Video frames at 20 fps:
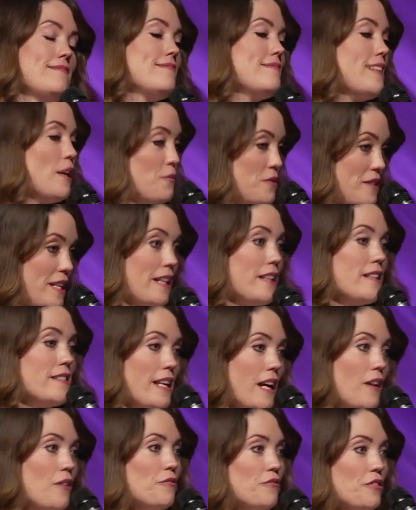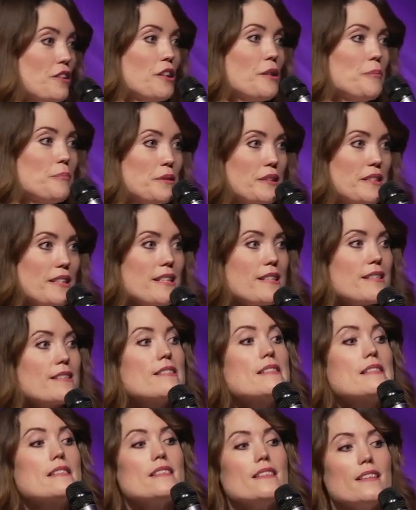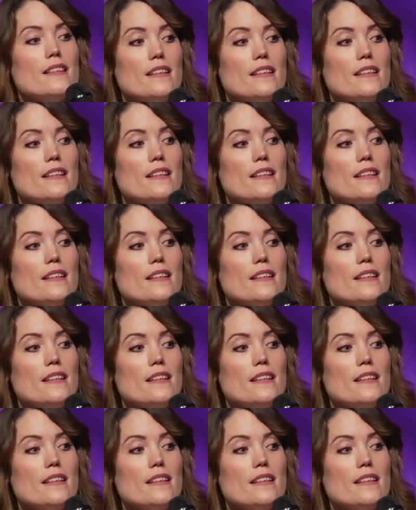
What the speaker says: I was kind of down for a couple of days.